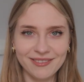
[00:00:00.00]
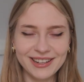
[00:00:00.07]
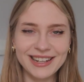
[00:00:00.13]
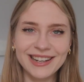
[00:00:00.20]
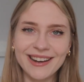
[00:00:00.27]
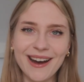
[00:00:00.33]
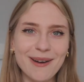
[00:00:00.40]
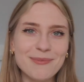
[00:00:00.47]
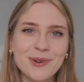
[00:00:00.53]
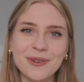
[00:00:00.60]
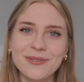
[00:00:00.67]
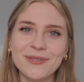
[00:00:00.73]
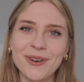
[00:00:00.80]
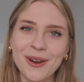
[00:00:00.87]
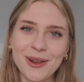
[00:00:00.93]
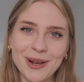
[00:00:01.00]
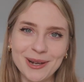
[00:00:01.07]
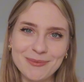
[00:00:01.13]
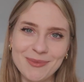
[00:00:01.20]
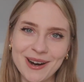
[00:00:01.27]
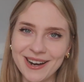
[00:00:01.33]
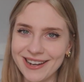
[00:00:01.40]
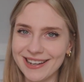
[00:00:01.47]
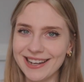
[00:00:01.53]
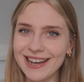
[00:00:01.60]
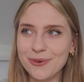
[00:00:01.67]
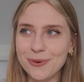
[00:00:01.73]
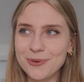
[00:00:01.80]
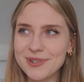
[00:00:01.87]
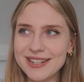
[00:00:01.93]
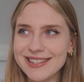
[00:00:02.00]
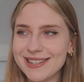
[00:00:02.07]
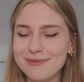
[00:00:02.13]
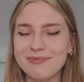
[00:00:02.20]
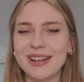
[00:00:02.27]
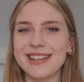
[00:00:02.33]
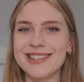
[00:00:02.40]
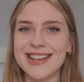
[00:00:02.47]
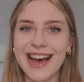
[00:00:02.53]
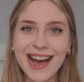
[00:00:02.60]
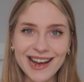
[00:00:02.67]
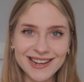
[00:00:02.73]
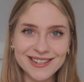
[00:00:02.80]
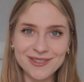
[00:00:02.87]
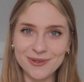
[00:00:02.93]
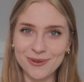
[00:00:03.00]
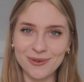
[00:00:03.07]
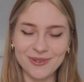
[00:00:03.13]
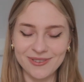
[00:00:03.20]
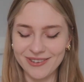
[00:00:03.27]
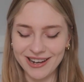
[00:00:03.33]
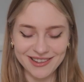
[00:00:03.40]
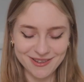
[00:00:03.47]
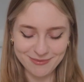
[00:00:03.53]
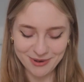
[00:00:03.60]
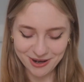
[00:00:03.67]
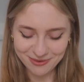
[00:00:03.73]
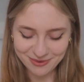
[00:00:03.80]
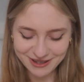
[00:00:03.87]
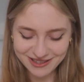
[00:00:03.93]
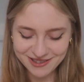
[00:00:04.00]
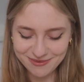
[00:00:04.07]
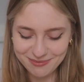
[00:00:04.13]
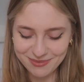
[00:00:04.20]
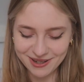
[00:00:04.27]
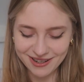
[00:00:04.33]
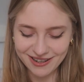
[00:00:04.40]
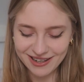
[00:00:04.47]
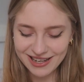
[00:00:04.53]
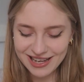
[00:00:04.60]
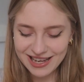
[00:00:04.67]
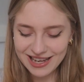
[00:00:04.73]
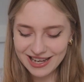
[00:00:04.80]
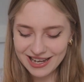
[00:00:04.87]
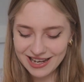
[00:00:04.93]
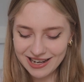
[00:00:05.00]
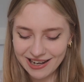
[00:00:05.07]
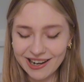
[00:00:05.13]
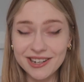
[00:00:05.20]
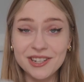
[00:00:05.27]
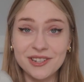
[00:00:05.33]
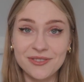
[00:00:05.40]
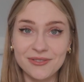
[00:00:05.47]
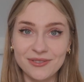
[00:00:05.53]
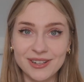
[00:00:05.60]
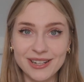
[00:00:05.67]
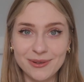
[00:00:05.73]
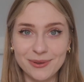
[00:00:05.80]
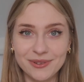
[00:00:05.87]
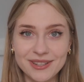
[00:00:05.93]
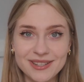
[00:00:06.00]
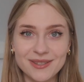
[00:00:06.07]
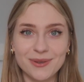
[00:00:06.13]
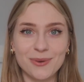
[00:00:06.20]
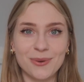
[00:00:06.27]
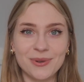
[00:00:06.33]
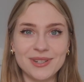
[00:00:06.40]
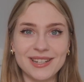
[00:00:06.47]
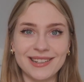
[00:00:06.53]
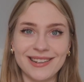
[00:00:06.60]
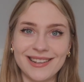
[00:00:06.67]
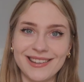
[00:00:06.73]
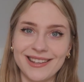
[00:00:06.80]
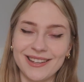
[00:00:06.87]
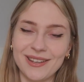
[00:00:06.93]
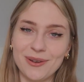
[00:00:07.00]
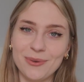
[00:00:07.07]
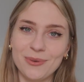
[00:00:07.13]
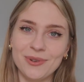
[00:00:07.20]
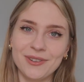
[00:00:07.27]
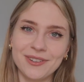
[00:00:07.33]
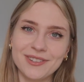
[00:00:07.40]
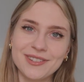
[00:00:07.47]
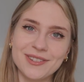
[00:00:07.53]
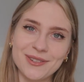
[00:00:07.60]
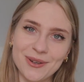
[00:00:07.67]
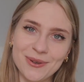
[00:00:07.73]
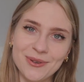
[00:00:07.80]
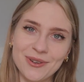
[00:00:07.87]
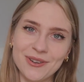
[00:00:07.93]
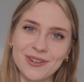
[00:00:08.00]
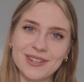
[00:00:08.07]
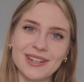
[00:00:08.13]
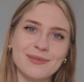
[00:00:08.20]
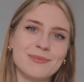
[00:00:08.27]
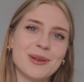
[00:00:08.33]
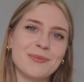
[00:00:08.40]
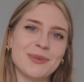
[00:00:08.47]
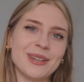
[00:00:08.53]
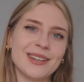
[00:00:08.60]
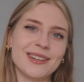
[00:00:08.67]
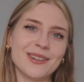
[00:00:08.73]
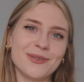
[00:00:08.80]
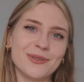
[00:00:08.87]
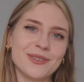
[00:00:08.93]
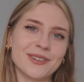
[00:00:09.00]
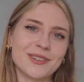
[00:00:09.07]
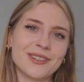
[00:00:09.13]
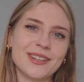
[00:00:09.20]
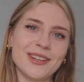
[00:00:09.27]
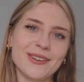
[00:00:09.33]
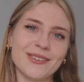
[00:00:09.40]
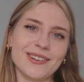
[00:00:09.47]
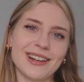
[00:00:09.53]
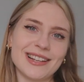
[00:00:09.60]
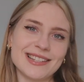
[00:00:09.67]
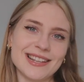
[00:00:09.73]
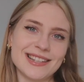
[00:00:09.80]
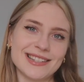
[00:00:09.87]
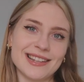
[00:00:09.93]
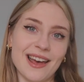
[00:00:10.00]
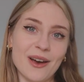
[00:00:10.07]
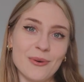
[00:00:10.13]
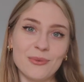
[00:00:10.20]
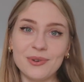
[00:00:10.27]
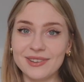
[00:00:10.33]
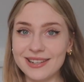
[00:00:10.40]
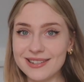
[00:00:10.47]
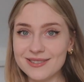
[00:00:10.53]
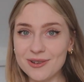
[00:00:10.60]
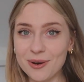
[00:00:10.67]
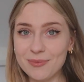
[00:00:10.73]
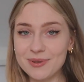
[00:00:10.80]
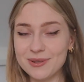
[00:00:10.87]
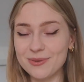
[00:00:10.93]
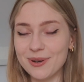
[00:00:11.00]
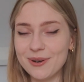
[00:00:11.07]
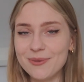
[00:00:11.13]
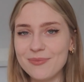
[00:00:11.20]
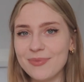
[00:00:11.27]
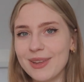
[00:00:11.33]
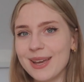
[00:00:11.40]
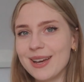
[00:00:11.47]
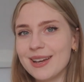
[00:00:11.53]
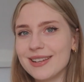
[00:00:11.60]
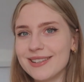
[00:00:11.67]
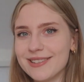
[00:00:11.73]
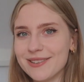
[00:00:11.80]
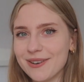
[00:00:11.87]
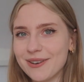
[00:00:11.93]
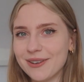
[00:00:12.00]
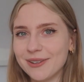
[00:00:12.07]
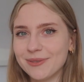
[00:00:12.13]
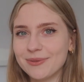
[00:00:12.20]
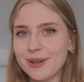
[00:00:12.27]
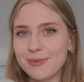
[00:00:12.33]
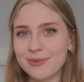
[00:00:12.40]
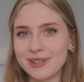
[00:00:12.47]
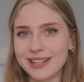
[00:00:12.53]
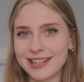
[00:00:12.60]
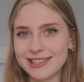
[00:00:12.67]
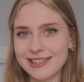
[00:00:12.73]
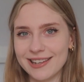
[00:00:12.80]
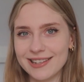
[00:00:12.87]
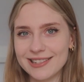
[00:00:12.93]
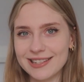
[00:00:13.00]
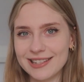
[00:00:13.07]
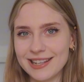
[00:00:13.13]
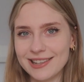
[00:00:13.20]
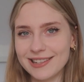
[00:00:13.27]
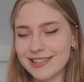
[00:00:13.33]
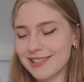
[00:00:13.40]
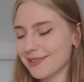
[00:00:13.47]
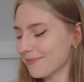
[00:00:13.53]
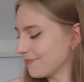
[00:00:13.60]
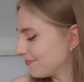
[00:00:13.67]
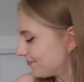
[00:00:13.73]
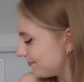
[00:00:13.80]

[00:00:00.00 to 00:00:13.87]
I'm not following my fall knitting plans at all at the moment, but I just really want the skirt and I think it will look so good, and maybe it will look cute as a set with this top as well, so I'm really excited to knit this.